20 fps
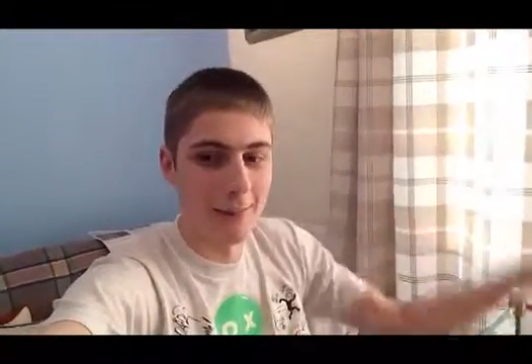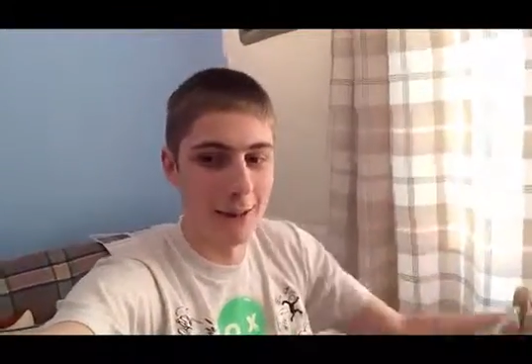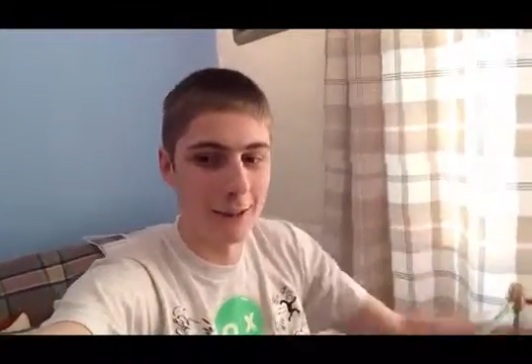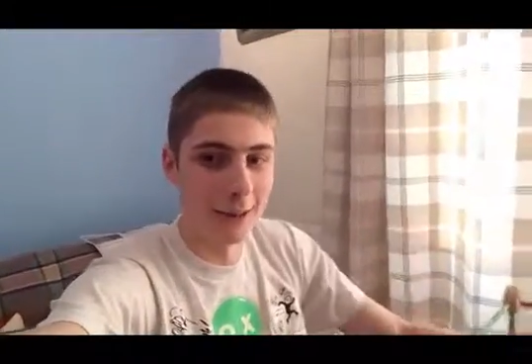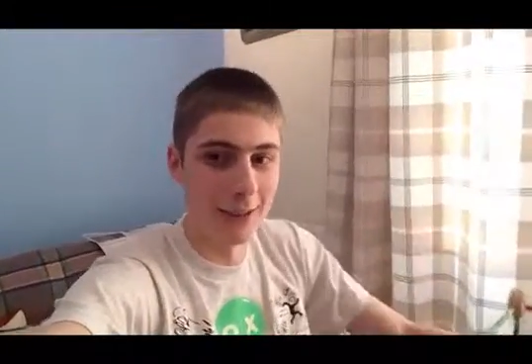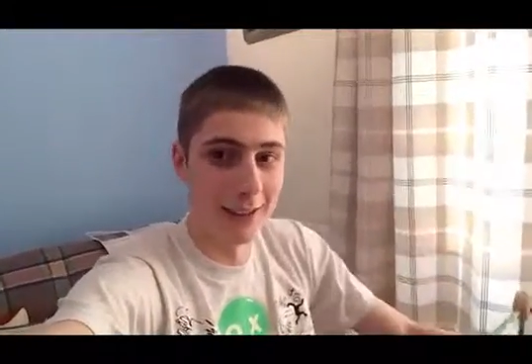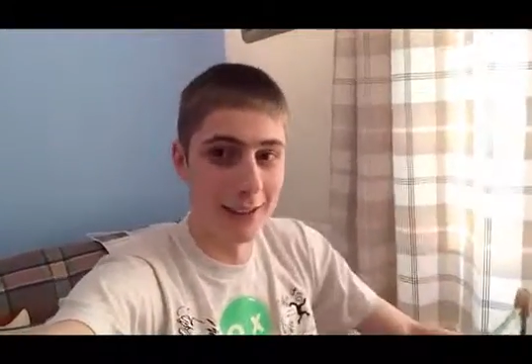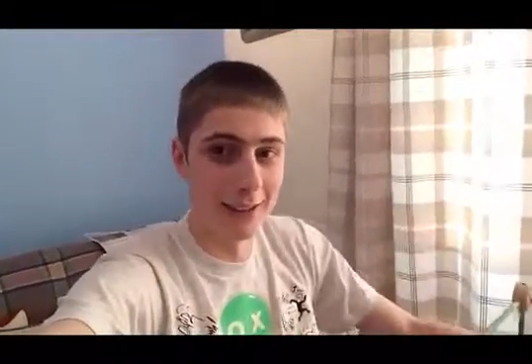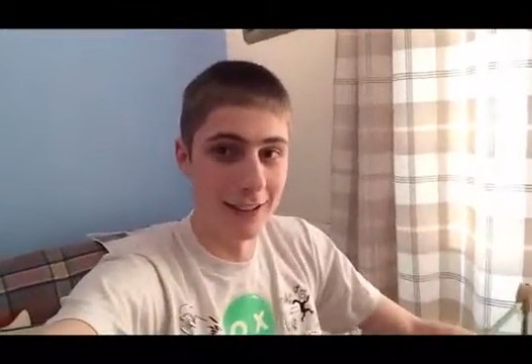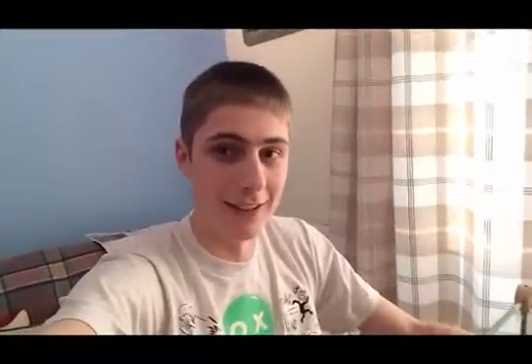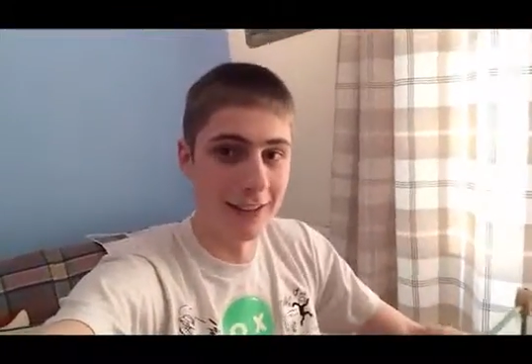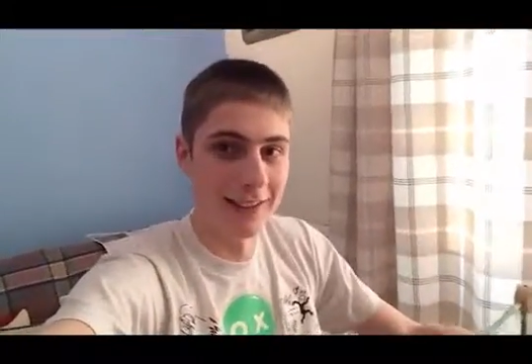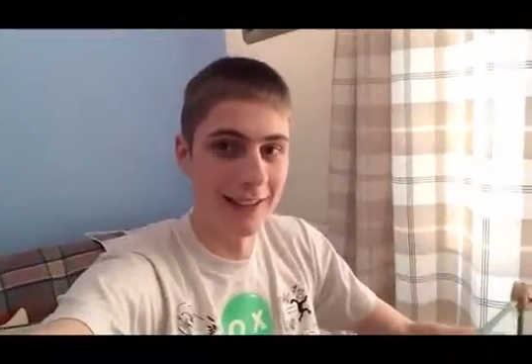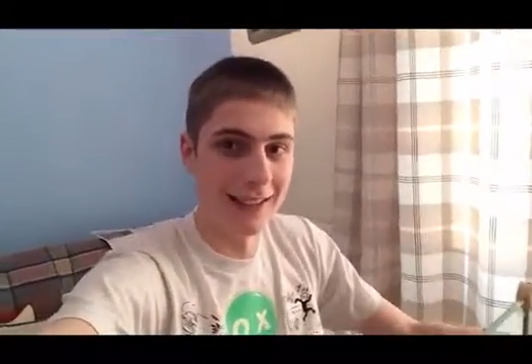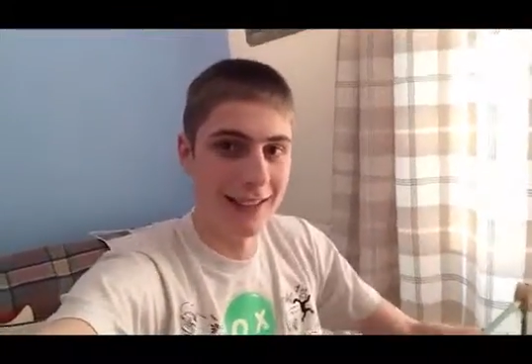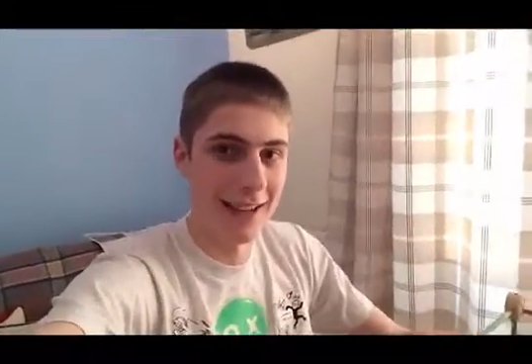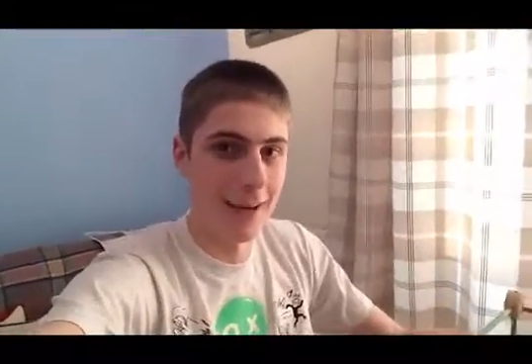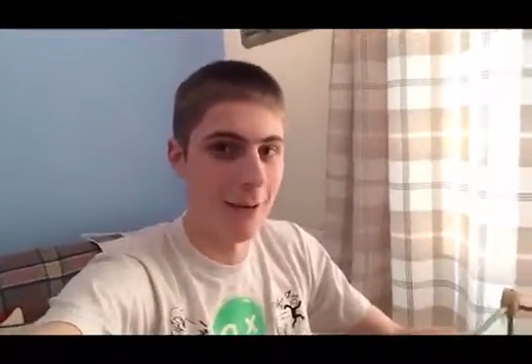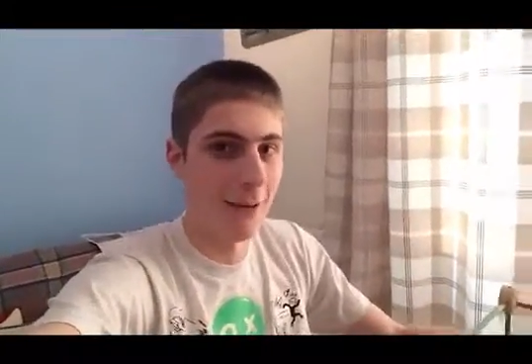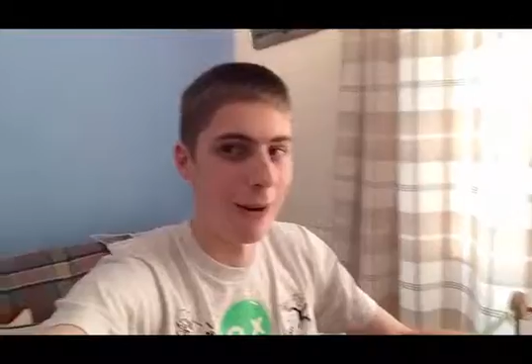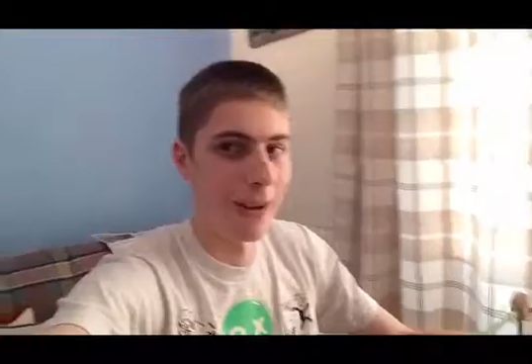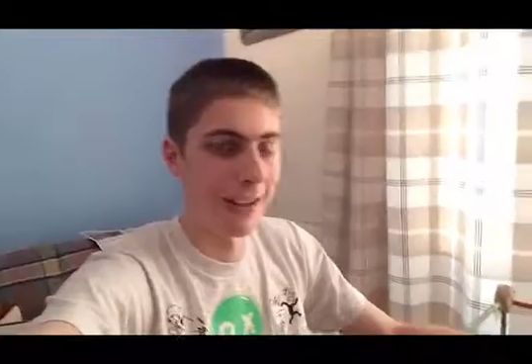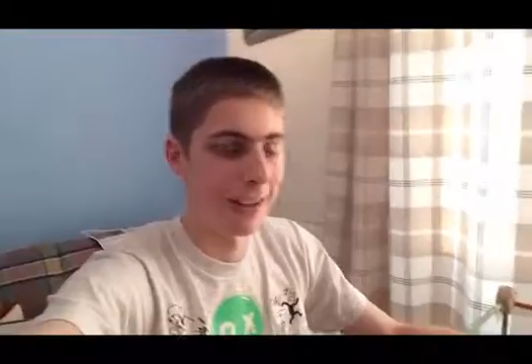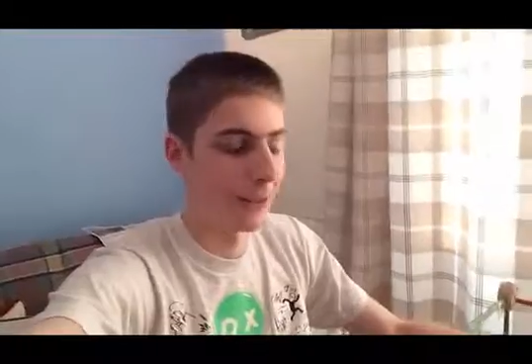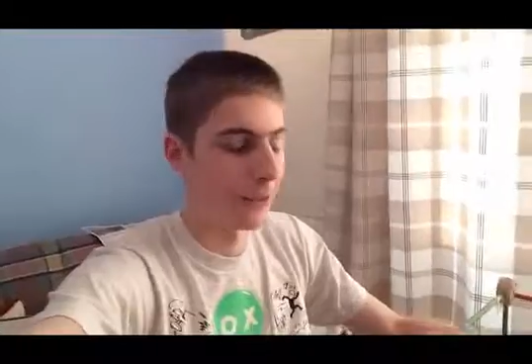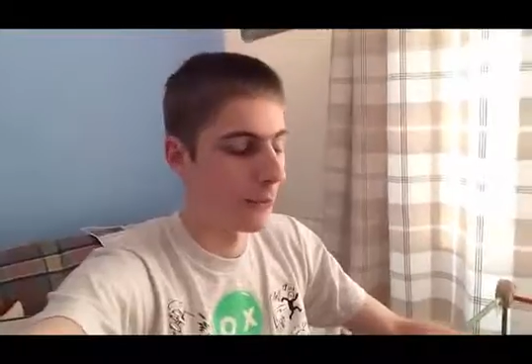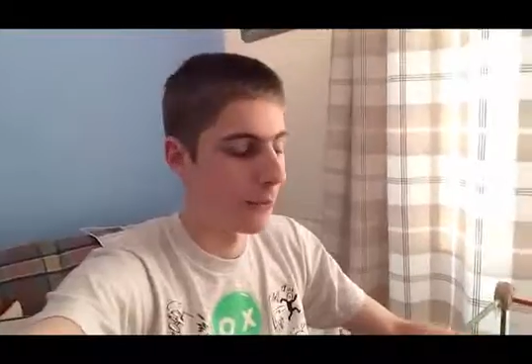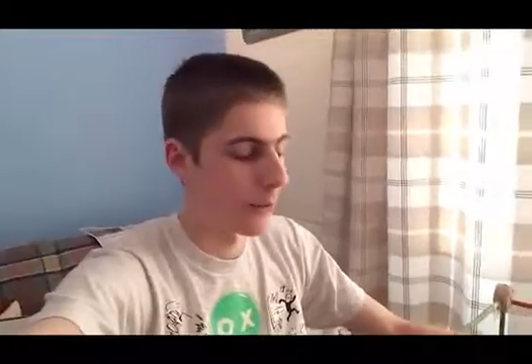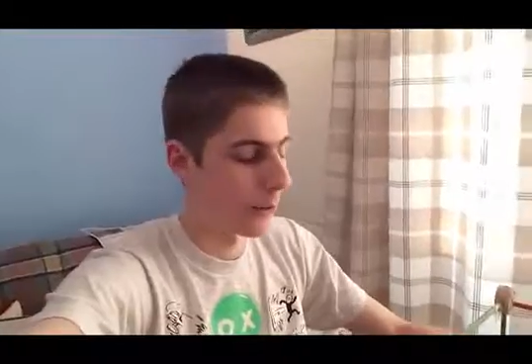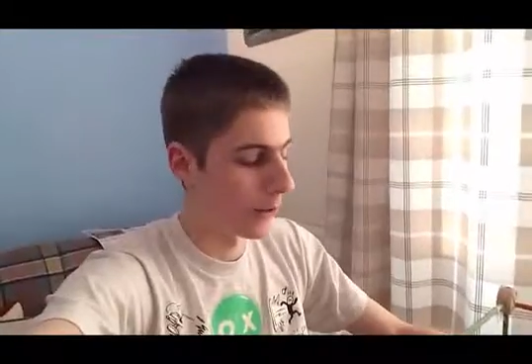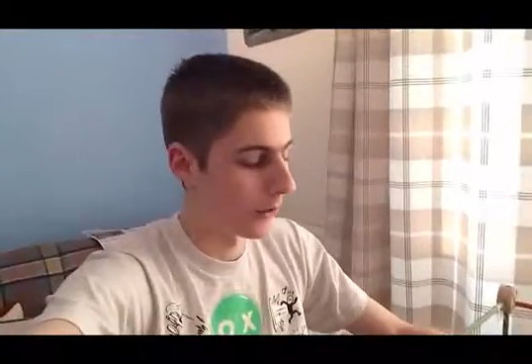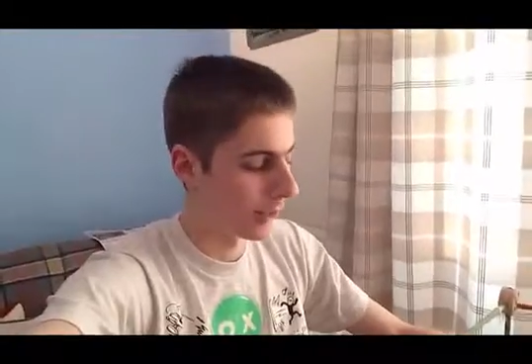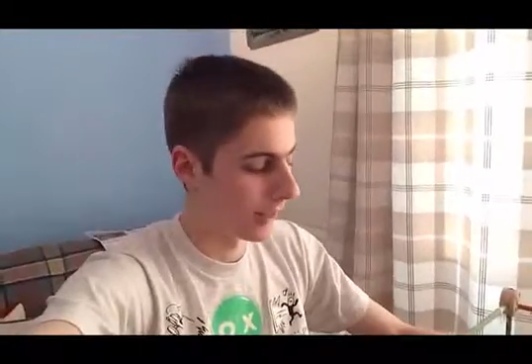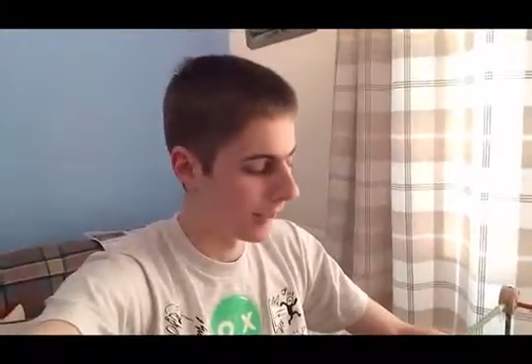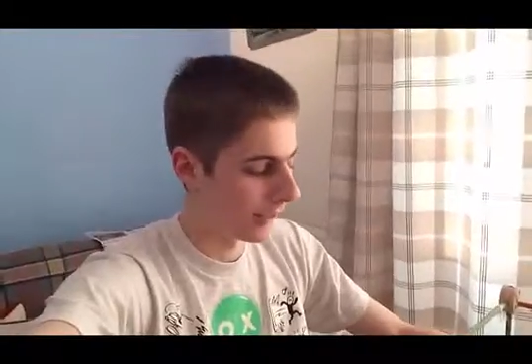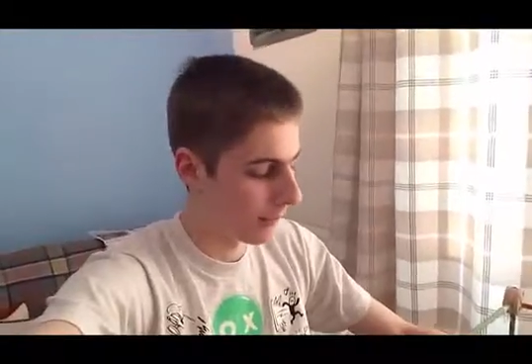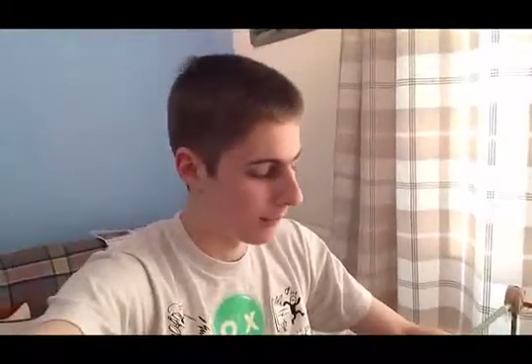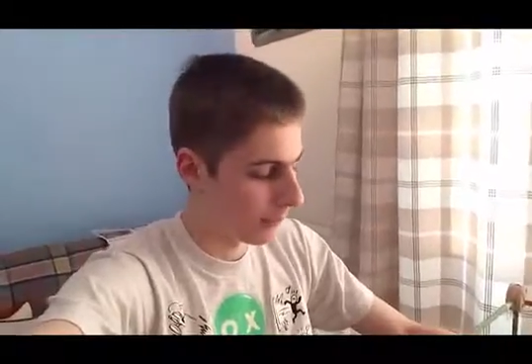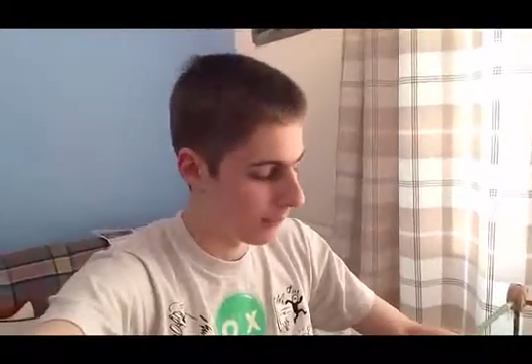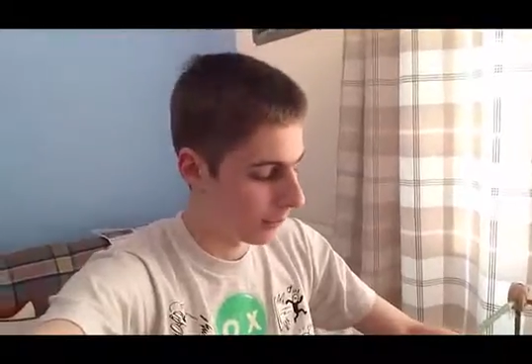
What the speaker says: mountain and just see why it's not working.